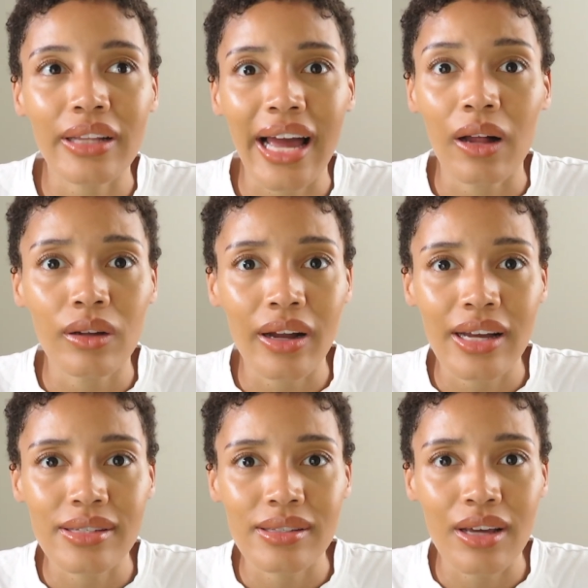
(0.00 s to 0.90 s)
how long
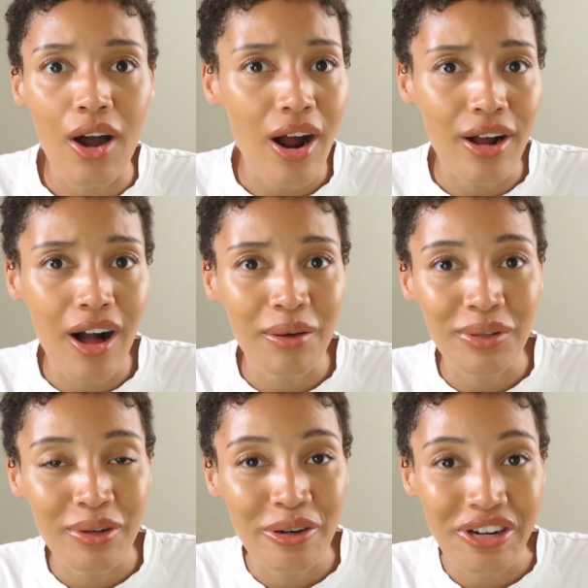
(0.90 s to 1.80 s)
has the car gone with
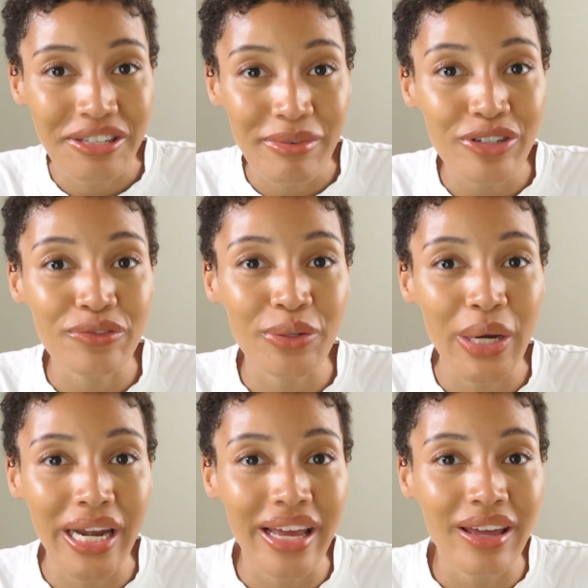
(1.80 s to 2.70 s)
no transmission fluid in it?